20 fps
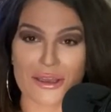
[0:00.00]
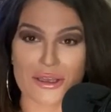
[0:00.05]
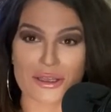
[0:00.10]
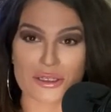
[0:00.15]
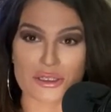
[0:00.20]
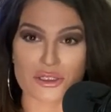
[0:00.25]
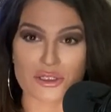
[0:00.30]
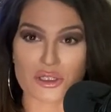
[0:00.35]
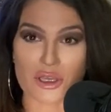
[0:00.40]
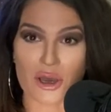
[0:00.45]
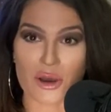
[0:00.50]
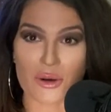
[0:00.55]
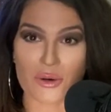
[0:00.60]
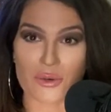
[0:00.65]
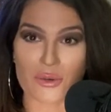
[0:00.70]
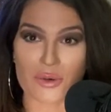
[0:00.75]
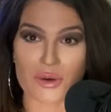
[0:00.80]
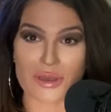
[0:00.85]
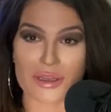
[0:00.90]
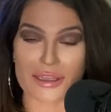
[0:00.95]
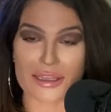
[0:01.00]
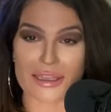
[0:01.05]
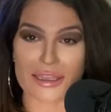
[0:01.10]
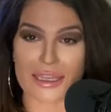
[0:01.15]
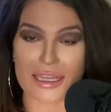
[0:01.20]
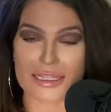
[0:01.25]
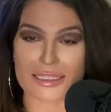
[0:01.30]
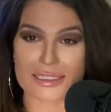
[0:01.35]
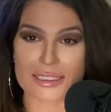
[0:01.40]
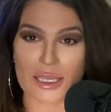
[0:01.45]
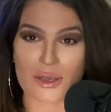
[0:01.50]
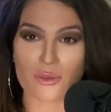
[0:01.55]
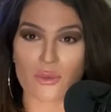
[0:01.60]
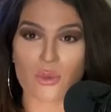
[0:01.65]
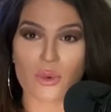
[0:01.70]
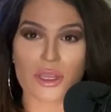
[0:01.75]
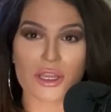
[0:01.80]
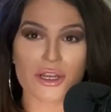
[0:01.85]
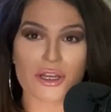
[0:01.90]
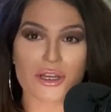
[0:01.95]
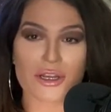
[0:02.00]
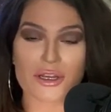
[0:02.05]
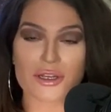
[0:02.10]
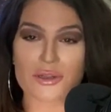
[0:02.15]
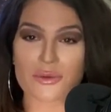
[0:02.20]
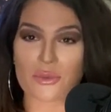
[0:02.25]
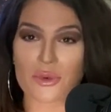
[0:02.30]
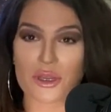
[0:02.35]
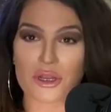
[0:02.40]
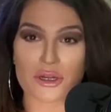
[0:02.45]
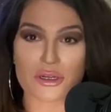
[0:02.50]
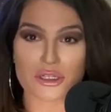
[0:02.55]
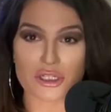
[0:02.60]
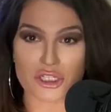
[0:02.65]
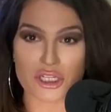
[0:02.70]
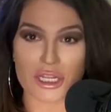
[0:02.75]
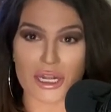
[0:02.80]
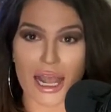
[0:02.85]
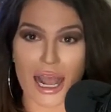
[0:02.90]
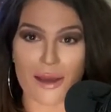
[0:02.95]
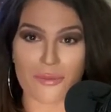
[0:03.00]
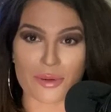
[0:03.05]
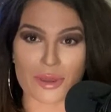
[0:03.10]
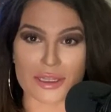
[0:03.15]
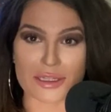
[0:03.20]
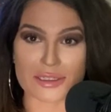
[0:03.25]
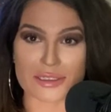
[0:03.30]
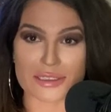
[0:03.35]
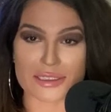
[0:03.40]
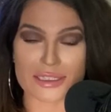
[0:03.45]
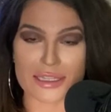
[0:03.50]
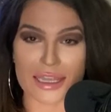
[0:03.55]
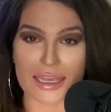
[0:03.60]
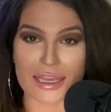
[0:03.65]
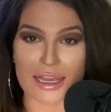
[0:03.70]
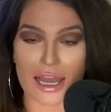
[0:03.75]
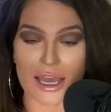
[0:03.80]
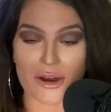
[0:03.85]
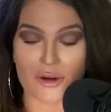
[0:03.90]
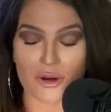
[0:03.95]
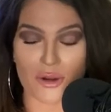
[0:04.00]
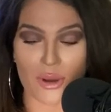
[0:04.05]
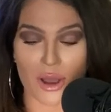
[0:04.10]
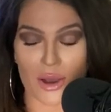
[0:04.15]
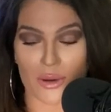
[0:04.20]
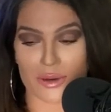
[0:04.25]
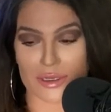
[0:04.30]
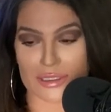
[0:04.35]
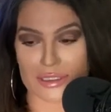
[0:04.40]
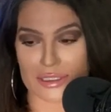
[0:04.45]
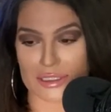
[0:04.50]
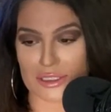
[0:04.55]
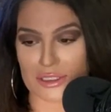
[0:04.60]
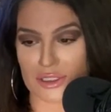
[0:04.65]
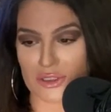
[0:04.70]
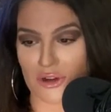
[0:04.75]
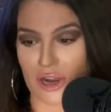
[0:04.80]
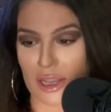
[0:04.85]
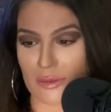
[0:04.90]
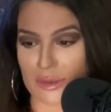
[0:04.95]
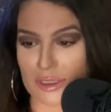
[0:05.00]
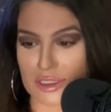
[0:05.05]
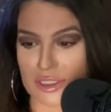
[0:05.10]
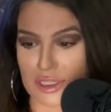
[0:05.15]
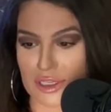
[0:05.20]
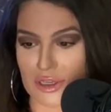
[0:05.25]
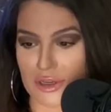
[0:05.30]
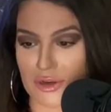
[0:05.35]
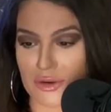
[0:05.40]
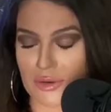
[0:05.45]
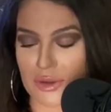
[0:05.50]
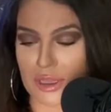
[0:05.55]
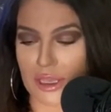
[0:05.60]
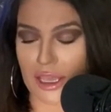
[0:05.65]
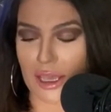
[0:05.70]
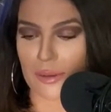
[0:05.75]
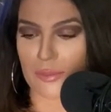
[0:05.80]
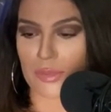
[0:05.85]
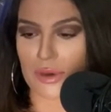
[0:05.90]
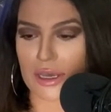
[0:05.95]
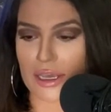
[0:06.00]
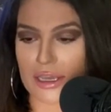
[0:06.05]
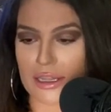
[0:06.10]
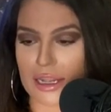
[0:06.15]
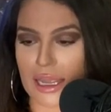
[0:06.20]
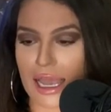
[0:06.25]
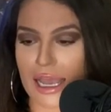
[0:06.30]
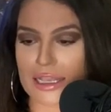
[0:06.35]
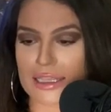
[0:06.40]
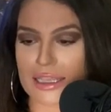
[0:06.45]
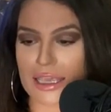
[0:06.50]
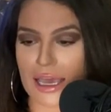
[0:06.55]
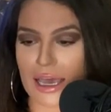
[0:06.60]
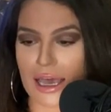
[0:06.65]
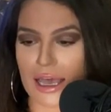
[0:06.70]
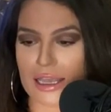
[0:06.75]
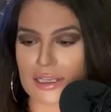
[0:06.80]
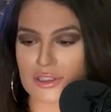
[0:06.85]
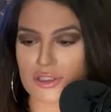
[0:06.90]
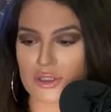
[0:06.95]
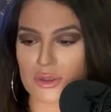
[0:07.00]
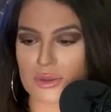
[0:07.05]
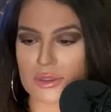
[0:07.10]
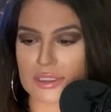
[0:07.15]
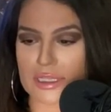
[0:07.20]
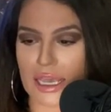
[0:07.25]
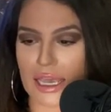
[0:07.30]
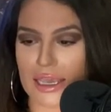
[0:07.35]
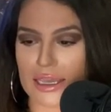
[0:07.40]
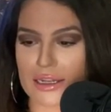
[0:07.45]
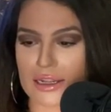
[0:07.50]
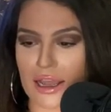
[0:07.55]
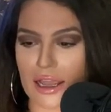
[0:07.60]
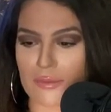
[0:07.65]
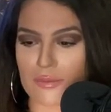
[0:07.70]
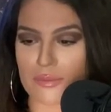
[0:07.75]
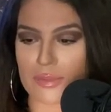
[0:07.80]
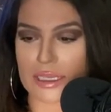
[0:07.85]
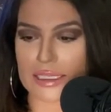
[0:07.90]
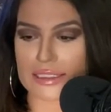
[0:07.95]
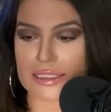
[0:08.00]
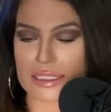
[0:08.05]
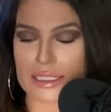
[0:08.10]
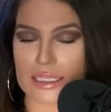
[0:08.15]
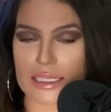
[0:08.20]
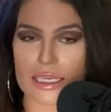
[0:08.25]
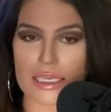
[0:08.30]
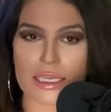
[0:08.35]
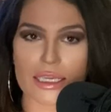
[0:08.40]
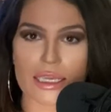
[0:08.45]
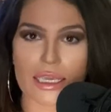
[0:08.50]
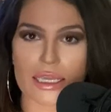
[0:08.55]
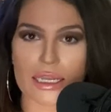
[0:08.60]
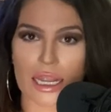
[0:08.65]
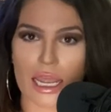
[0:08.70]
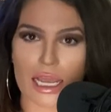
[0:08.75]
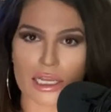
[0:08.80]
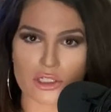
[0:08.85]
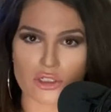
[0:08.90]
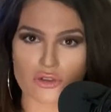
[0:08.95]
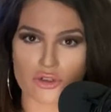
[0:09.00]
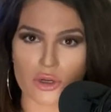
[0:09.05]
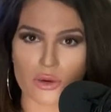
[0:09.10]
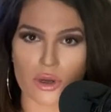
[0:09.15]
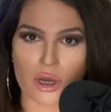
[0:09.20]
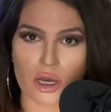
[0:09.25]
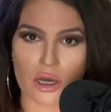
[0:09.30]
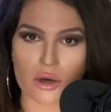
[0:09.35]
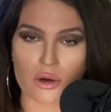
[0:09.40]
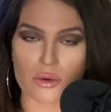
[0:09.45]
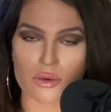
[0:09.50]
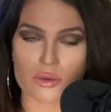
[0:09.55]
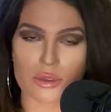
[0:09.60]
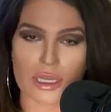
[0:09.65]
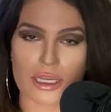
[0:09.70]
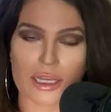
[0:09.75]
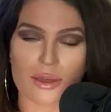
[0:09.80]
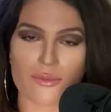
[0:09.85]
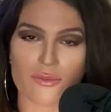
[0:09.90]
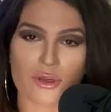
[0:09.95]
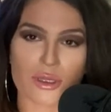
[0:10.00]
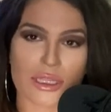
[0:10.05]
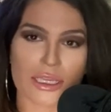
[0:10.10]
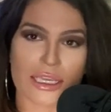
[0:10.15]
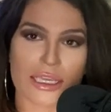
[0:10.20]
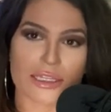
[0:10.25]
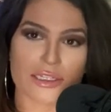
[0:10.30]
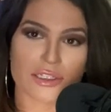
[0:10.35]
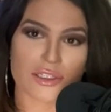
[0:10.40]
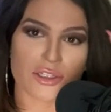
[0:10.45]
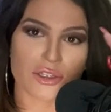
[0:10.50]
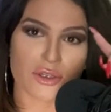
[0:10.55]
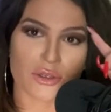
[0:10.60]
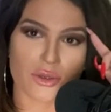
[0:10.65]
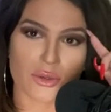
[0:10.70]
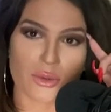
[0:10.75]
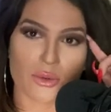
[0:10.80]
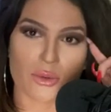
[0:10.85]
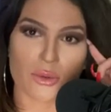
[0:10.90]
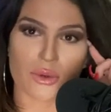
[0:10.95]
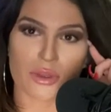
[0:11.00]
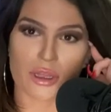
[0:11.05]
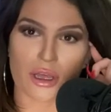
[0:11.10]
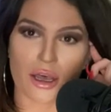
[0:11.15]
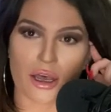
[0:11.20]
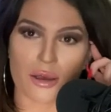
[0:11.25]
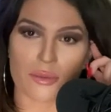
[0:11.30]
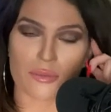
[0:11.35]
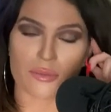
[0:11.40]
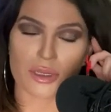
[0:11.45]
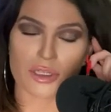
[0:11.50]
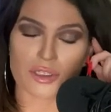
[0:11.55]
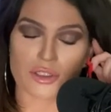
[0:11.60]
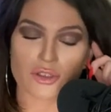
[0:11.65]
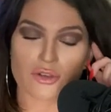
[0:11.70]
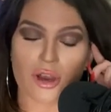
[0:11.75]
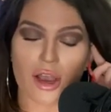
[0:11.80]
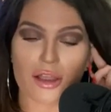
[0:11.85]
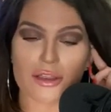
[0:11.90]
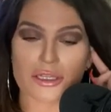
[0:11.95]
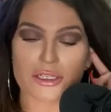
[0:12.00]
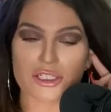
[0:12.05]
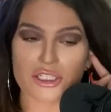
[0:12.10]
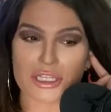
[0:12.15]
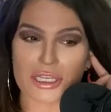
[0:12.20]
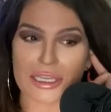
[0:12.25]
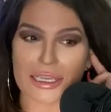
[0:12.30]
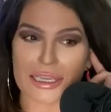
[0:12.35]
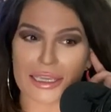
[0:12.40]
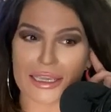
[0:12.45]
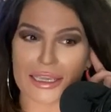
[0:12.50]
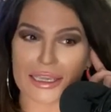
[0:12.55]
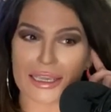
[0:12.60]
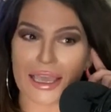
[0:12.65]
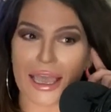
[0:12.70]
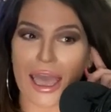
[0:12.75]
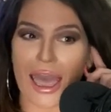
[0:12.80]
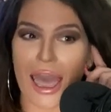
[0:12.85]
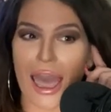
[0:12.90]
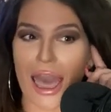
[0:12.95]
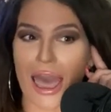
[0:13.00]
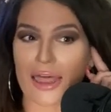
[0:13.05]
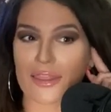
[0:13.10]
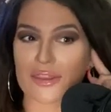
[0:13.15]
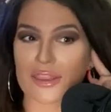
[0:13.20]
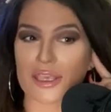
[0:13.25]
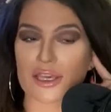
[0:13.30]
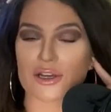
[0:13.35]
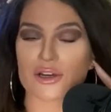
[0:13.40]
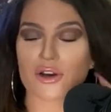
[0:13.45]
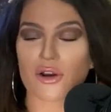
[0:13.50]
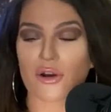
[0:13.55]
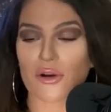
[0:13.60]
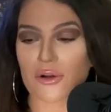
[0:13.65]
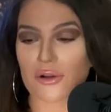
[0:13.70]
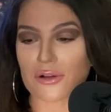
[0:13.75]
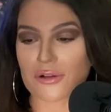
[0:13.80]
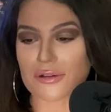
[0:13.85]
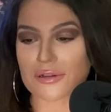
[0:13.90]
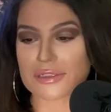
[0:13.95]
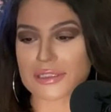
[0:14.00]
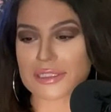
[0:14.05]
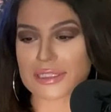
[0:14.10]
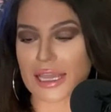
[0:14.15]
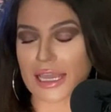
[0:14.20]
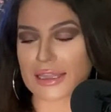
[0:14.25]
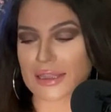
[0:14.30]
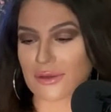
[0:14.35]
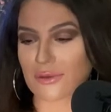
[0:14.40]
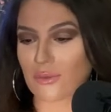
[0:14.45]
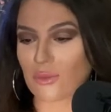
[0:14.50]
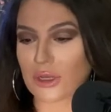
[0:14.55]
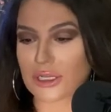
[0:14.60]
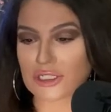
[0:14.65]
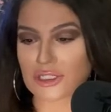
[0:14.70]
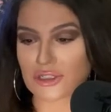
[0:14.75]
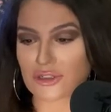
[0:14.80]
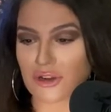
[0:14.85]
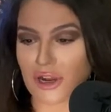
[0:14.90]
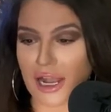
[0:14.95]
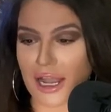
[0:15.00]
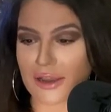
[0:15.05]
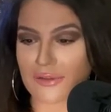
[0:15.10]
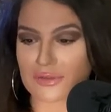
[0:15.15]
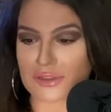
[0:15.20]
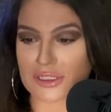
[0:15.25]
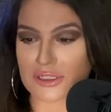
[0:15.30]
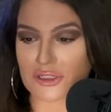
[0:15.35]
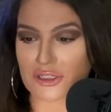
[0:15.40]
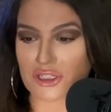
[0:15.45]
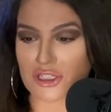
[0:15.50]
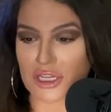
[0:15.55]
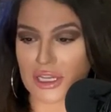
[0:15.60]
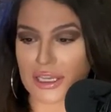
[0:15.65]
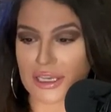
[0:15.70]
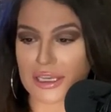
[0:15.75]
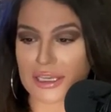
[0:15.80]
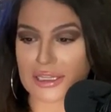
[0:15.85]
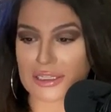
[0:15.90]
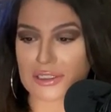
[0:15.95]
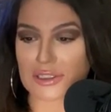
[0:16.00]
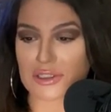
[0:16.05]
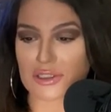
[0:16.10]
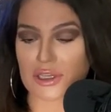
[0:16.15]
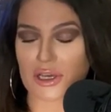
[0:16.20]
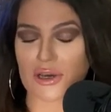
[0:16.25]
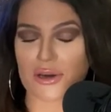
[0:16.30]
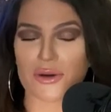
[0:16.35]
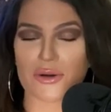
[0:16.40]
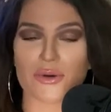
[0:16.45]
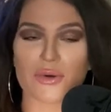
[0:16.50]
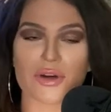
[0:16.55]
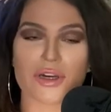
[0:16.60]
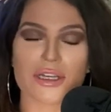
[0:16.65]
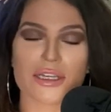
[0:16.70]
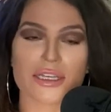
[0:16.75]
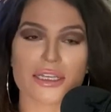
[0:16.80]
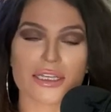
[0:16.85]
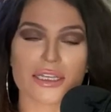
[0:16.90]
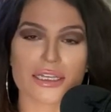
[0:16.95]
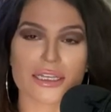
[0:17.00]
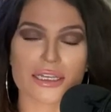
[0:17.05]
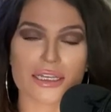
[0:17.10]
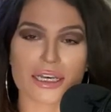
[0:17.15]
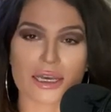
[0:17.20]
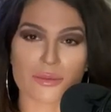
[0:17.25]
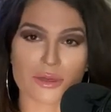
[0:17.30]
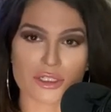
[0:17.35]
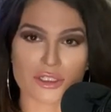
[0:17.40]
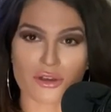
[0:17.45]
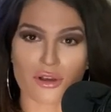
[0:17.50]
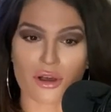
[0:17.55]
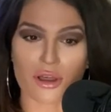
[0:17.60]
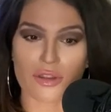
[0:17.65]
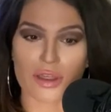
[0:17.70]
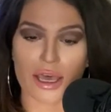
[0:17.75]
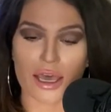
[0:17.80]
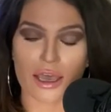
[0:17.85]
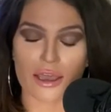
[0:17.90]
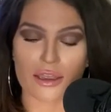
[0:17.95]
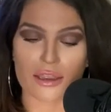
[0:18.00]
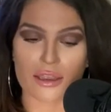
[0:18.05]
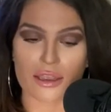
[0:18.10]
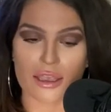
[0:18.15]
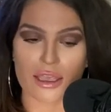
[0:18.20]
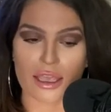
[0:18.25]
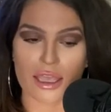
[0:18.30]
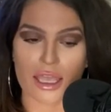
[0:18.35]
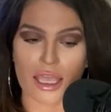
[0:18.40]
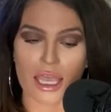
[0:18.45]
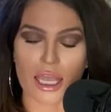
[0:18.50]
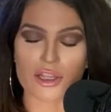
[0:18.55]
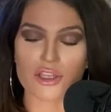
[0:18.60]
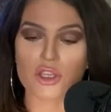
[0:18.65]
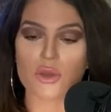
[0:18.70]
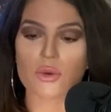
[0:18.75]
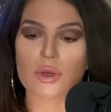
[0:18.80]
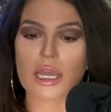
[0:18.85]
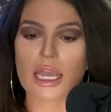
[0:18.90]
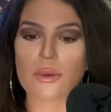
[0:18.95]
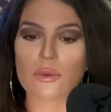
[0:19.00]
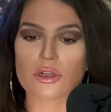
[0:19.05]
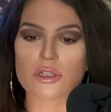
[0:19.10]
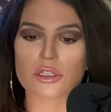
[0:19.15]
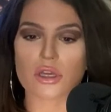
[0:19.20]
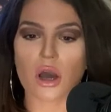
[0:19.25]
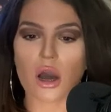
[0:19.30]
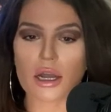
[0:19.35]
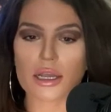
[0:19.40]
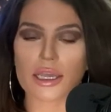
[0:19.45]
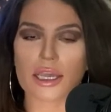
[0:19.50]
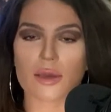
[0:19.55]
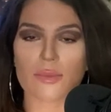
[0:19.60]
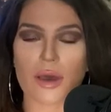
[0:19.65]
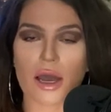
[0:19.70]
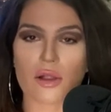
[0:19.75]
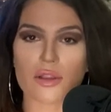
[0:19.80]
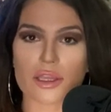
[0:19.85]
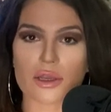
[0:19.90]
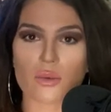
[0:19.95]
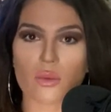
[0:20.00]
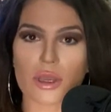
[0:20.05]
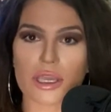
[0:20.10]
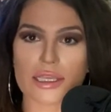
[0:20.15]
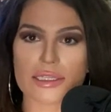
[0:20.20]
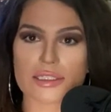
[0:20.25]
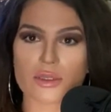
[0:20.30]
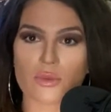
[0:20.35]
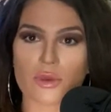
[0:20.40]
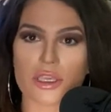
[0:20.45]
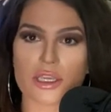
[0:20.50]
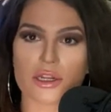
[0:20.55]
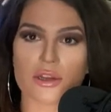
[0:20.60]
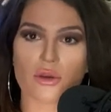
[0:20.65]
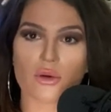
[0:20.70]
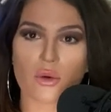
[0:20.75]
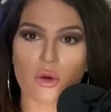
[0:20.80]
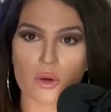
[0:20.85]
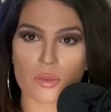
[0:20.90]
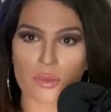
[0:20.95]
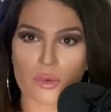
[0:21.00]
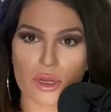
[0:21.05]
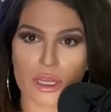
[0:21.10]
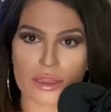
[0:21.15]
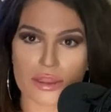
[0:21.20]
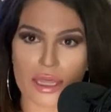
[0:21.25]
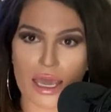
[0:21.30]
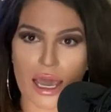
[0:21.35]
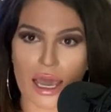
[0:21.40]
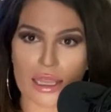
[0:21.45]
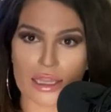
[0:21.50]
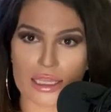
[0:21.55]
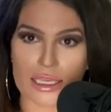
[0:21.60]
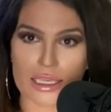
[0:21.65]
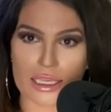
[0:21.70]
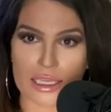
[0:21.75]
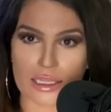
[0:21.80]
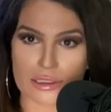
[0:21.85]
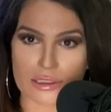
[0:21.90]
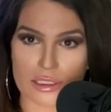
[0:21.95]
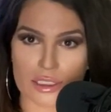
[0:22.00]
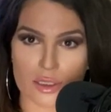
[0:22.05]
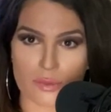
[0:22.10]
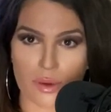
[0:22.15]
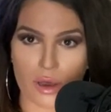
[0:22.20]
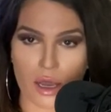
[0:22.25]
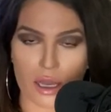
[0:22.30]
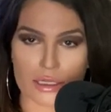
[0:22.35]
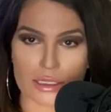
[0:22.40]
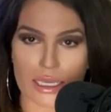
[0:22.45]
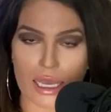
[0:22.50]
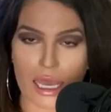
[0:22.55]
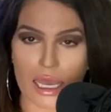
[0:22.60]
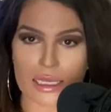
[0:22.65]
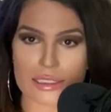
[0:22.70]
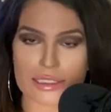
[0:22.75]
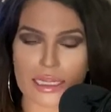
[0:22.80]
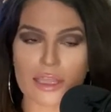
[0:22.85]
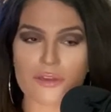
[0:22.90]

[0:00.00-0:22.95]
So it's like weird shit happens. Like, I don't know how else to describe it to you. But as you said, I'm basically an astro ho. Like, I'm really into astrology and the occult and witchcraft and shit. So I'm into all that. And you and I were talking about like ways that we can incorporate that like into the podcast.